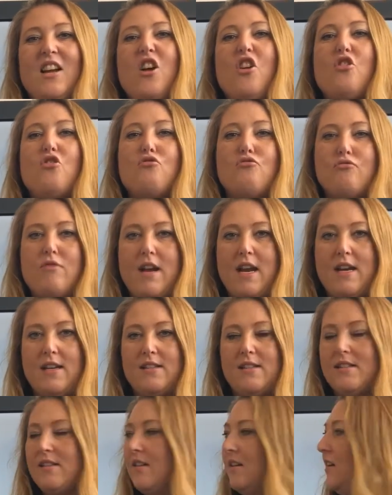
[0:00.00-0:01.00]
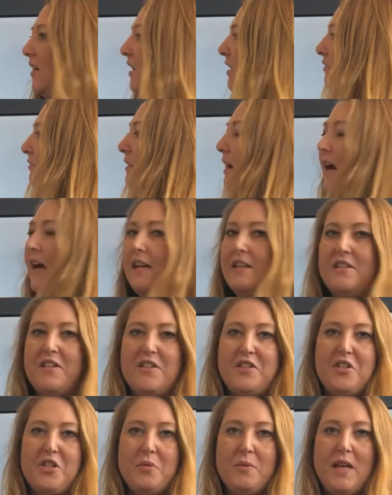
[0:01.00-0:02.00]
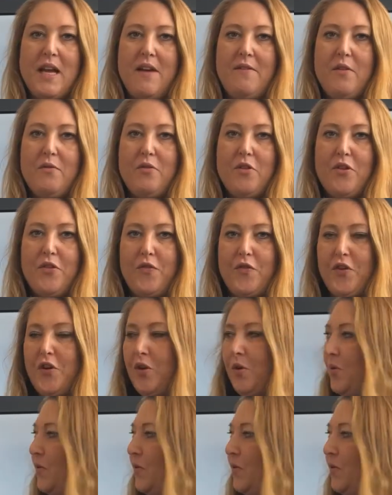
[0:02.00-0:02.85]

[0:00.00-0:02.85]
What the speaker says: Great. Right, shall we have a run through